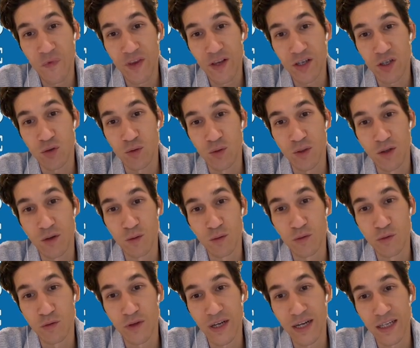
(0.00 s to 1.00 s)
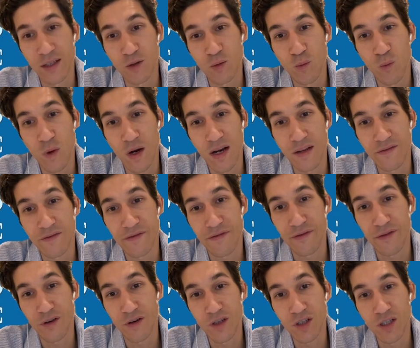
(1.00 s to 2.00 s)
Should I go to 3 to 1
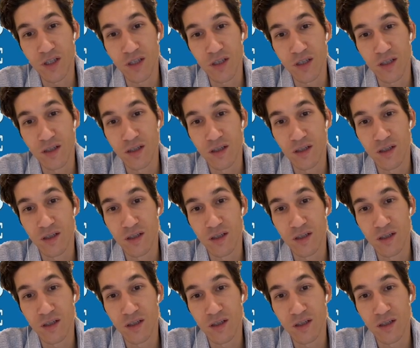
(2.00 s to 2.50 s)
first?